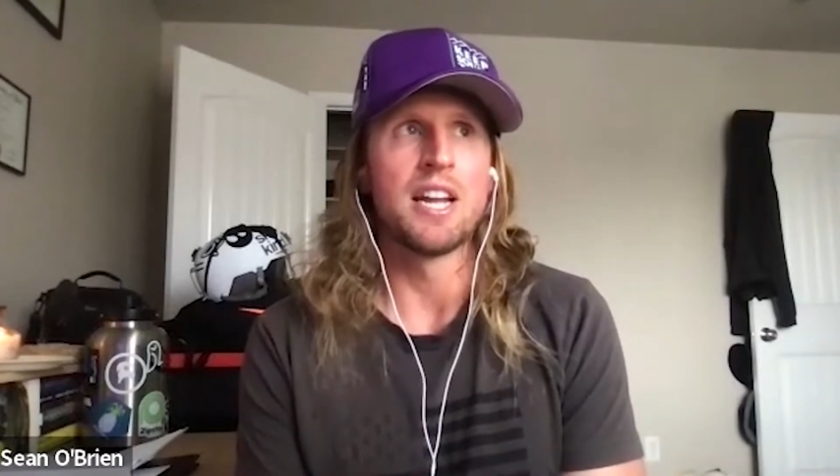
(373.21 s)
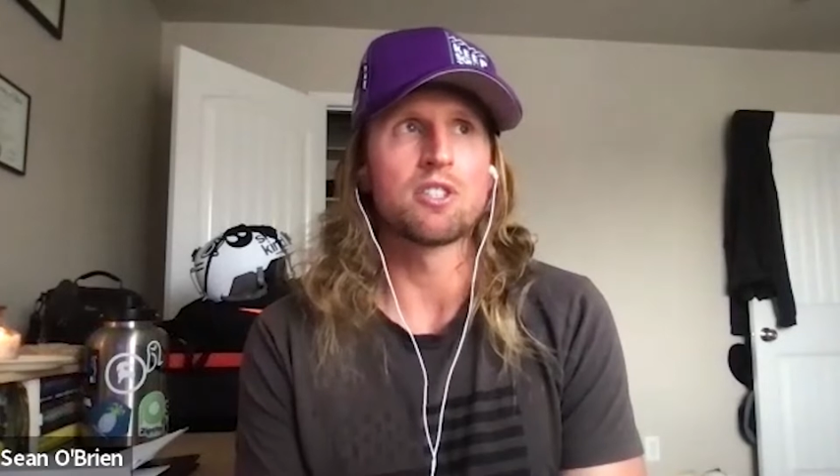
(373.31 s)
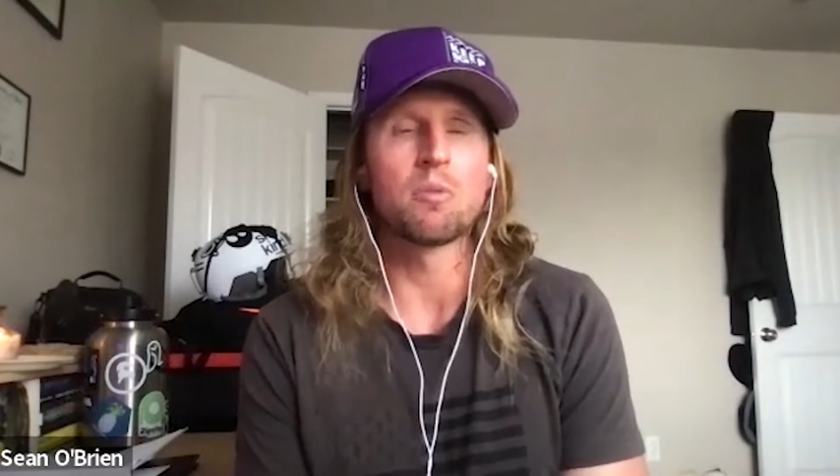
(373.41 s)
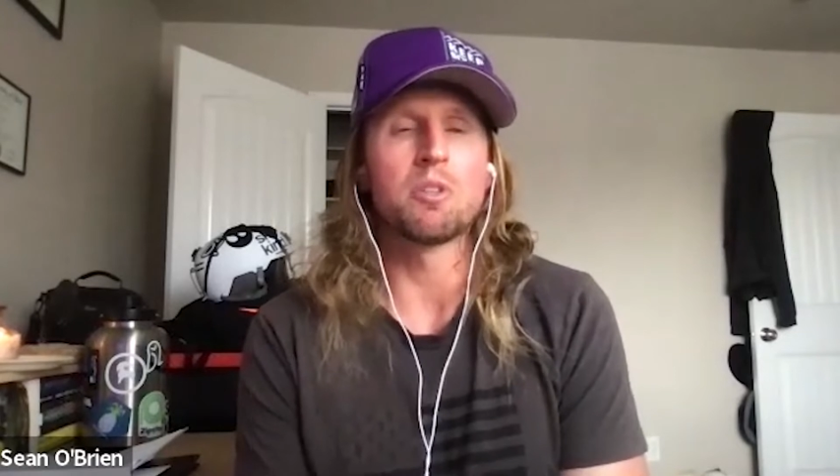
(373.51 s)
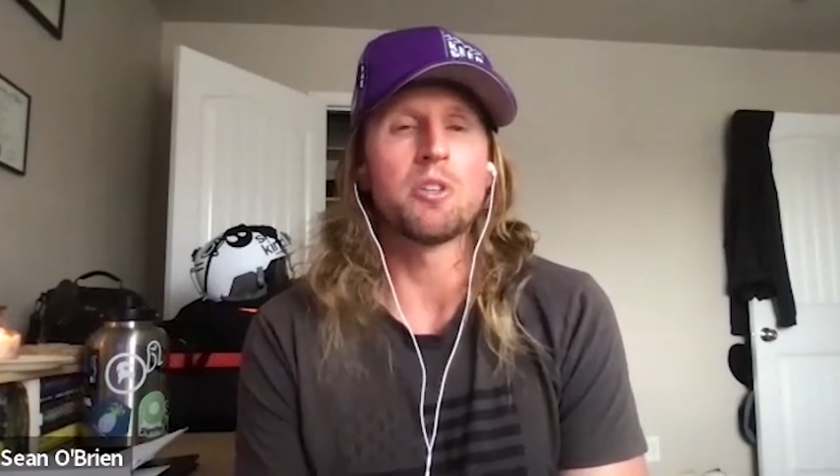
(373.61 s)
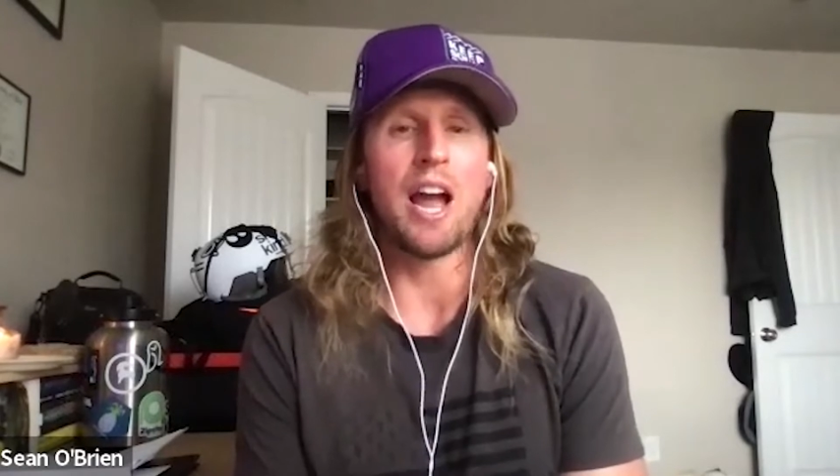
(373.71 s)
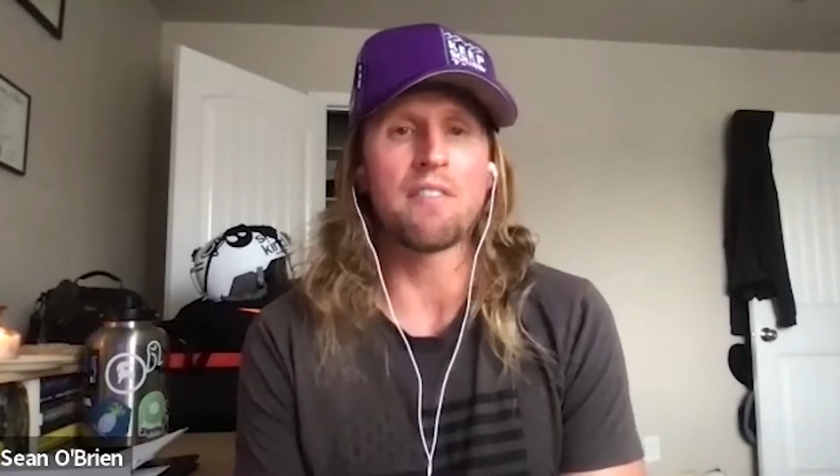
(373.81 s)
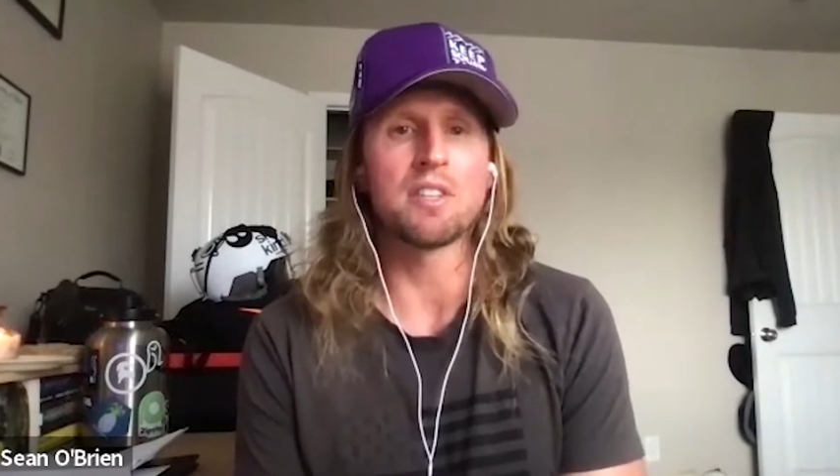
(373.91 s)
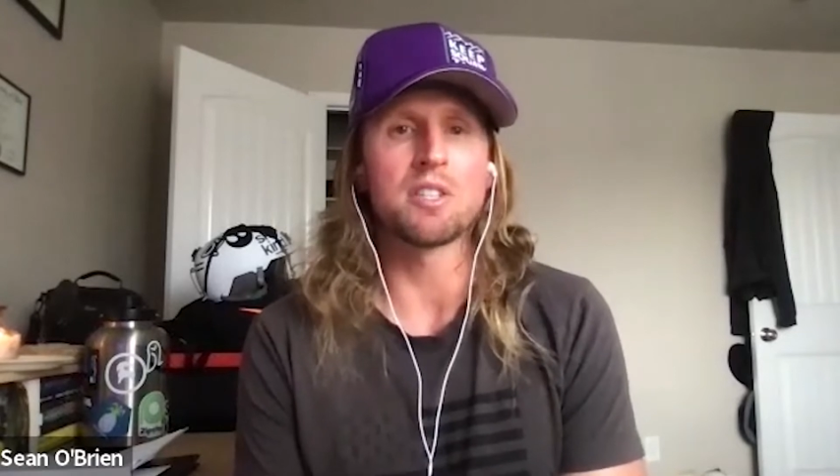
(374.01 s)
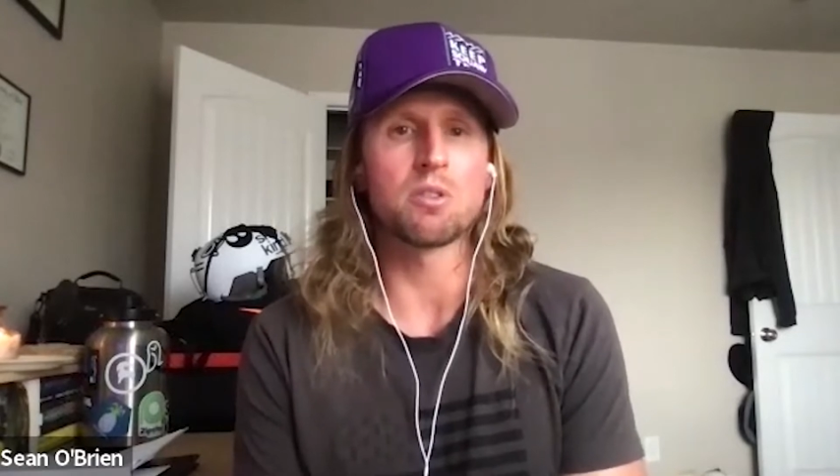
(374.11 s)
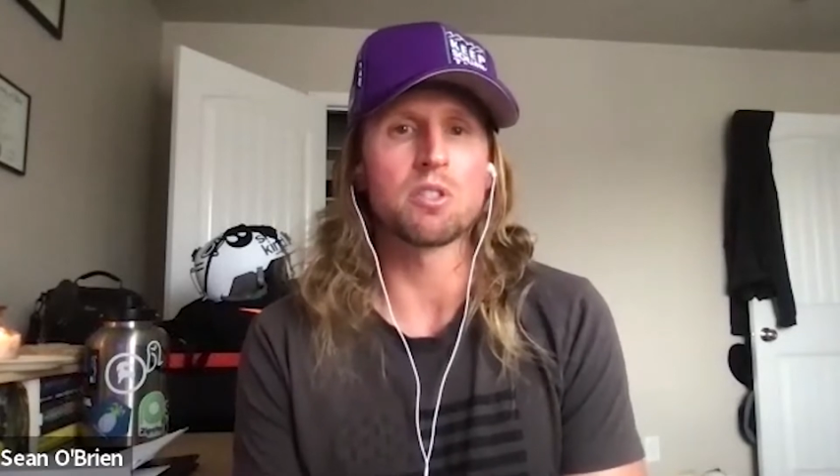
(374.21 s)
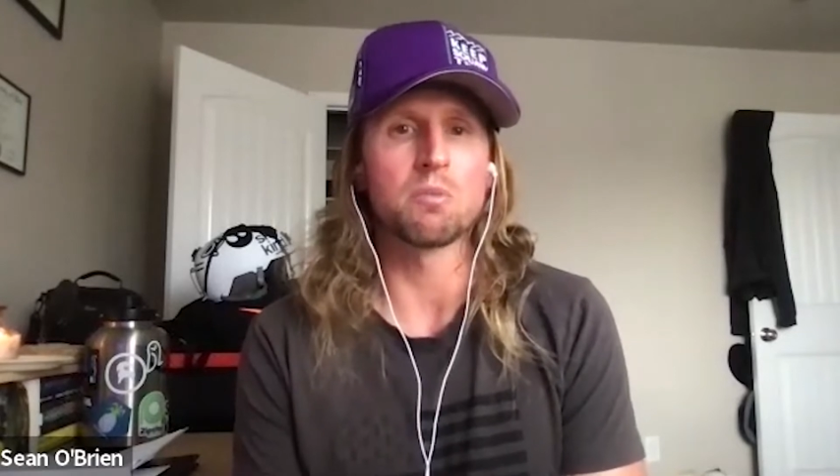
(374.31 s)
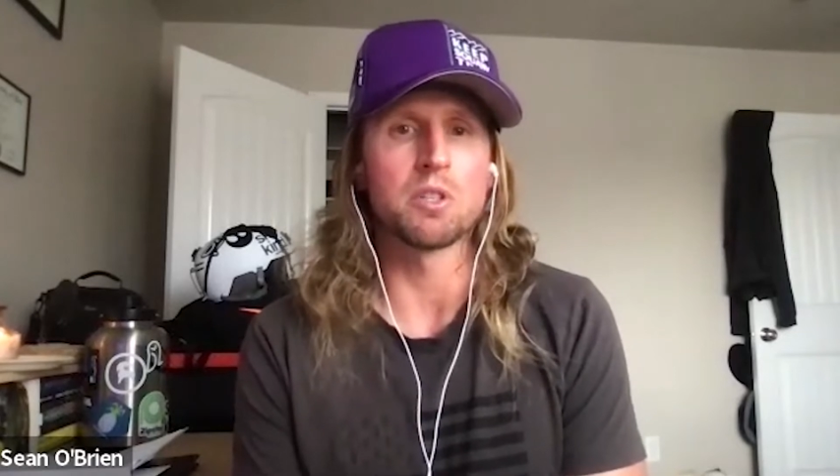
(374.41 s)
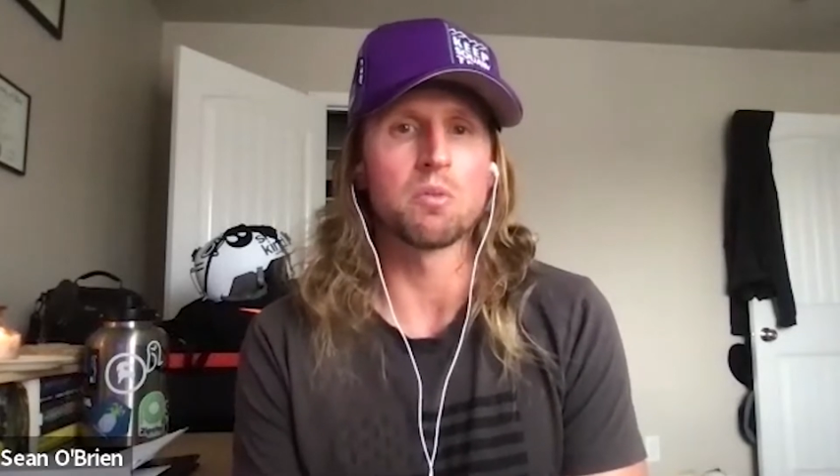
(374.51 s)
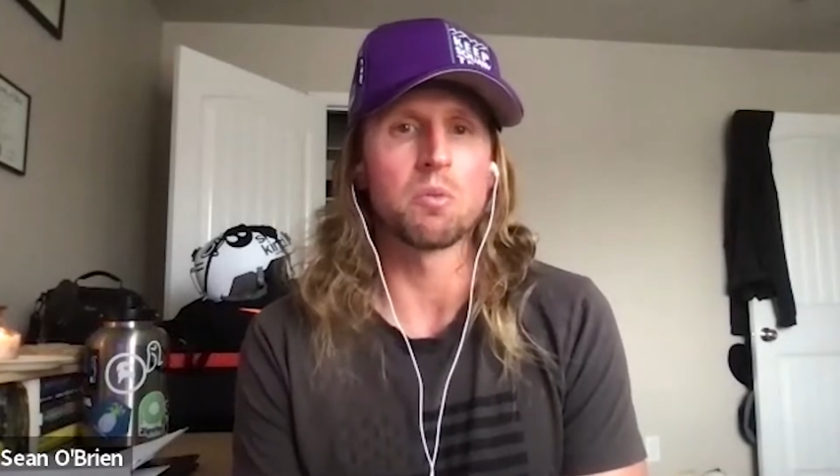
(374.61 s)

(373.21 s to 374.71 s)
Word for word: And so when you have these sorts of real